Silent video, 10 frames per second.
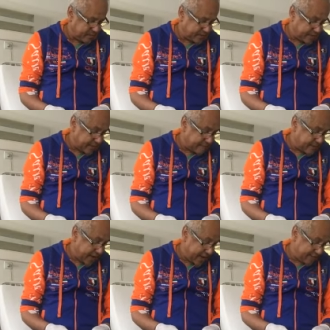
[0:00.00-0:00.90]

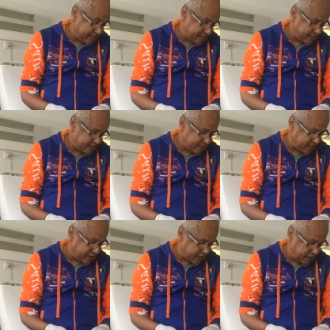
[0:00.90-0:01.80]
campaign
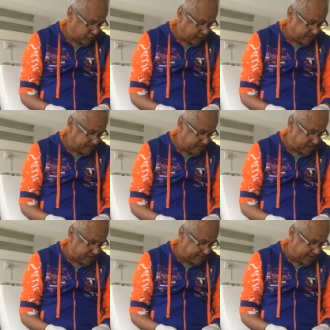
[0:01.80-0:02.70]
for freedom
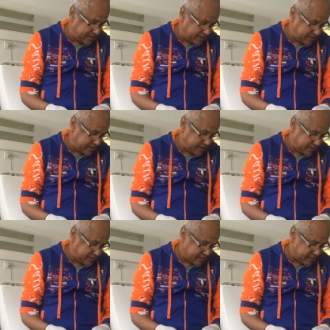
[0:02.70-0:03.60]
and liberty
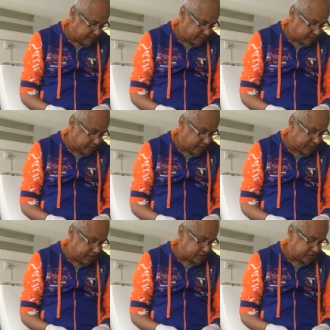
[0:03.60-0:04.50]
of their
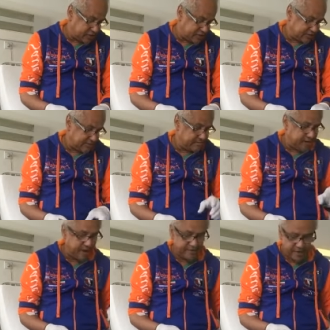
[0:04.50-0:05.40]
nation
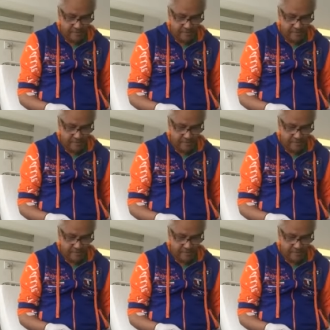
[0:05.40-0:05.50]
Bravo.